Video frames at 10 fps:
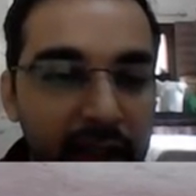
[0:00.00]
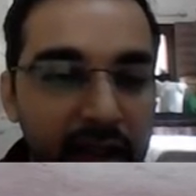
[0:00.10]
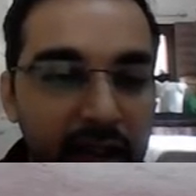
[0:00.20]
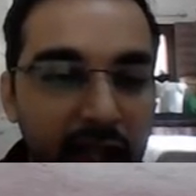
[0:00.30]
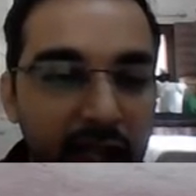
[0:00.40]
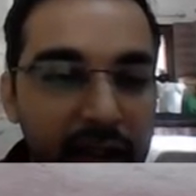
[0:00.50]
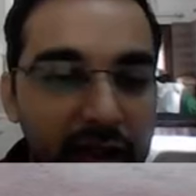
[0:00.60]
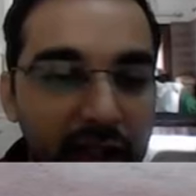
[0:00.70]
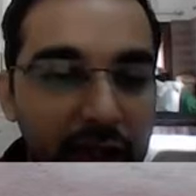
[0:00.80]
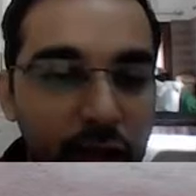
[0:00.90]
This large
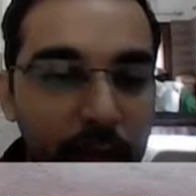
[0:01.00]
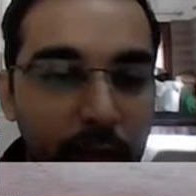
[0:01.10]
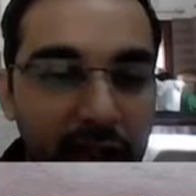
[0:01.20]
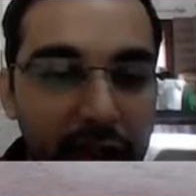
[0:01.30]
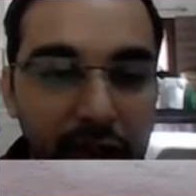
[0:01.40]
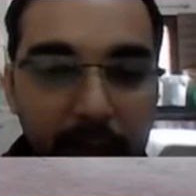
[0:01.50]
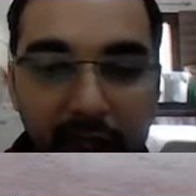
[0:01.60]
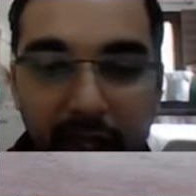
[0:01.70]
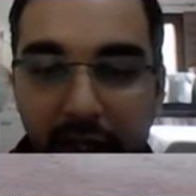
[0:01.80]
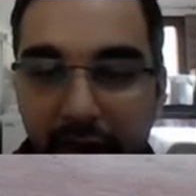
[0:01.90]
size of potassium
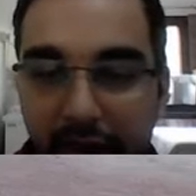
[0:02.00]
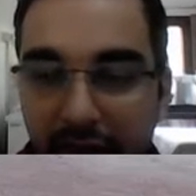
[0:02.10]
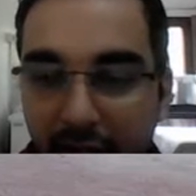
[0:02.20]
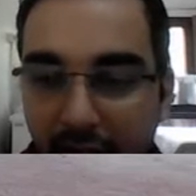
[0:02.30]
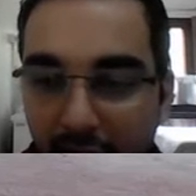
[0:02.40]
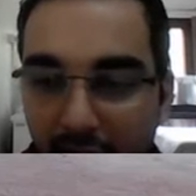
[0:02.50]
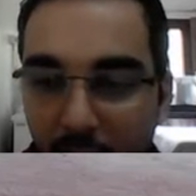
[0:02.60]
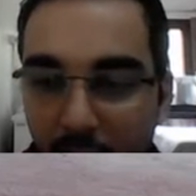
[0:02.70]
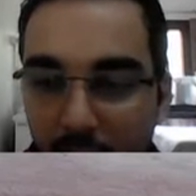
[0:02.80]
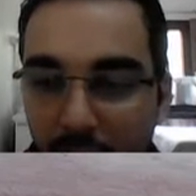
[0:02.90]
ion doesn't
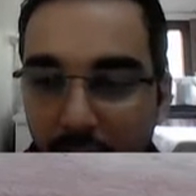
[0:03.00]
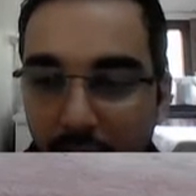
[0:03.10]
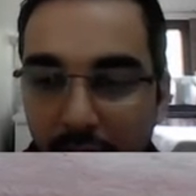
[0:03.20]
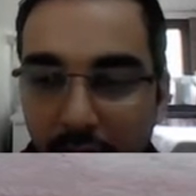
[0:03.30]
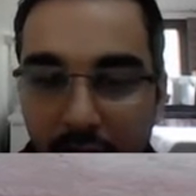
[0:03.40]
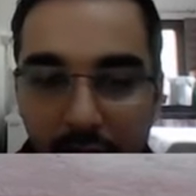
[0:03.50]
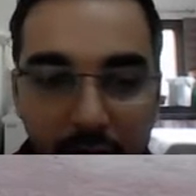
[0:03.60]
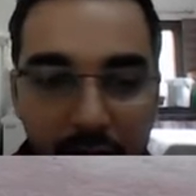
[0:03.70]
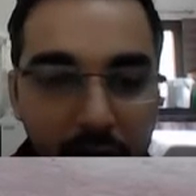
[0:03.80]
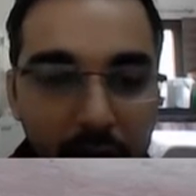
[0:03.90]
allow,
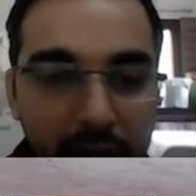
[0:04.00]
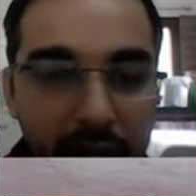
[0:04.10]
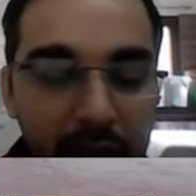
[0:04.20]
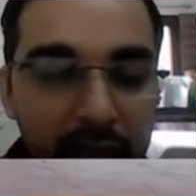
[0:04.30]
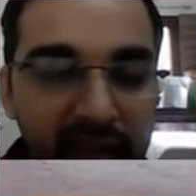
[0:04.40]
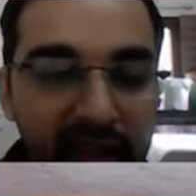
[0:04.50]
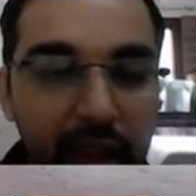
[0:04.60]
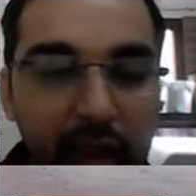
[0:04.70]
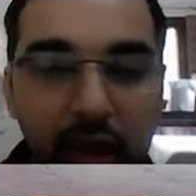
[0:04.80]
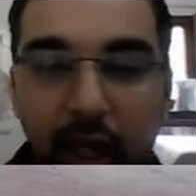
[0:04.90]
okay,
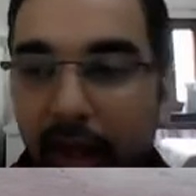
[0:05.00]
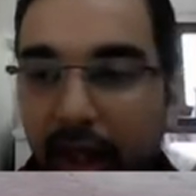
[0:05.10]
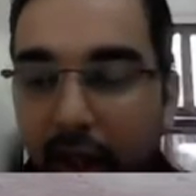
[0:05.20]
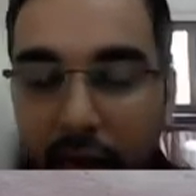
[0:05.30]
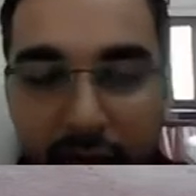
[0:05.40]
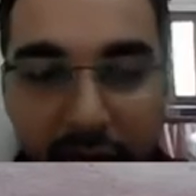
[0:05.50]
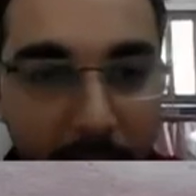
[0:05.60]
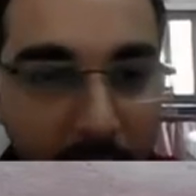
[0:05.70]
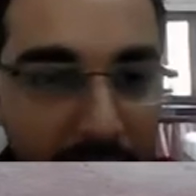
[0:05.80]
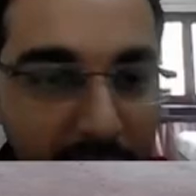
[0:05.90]
the carbon
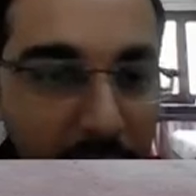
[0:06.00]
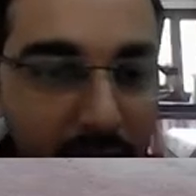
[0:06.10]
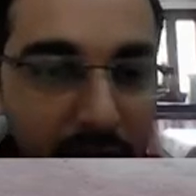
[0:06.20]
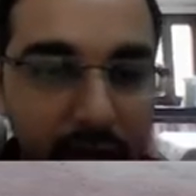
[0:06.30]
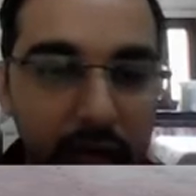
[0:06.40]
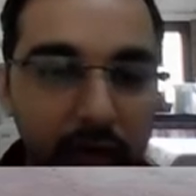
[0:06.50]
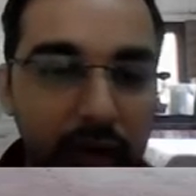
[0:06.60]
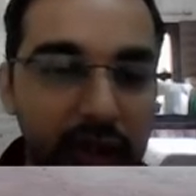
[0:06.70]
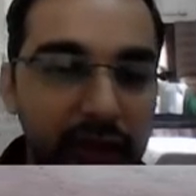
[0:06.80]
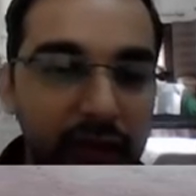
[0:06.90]
dioxide molecule,
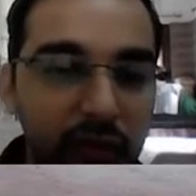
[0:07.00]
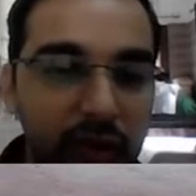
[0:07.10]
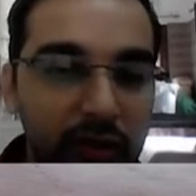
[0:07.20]
okay, this